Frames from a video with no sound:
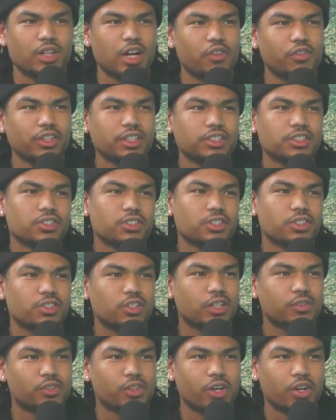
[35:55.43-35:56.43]
I really just
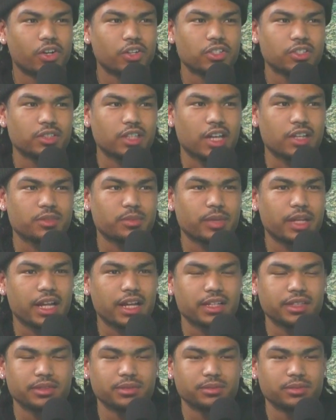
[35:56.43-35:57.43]
discover artists just
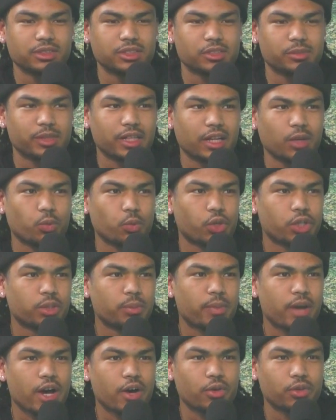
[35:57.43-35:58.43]
by like word of
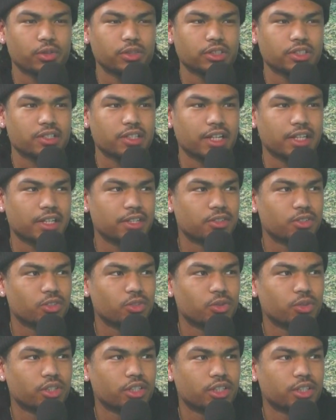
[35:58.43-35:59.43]
mouth, or just like in the
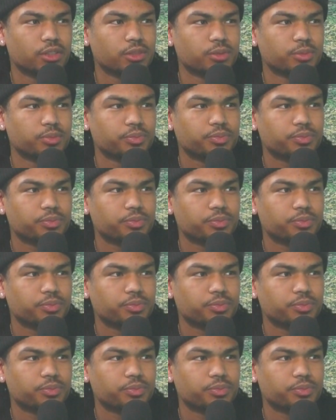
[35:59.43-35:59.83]
studio.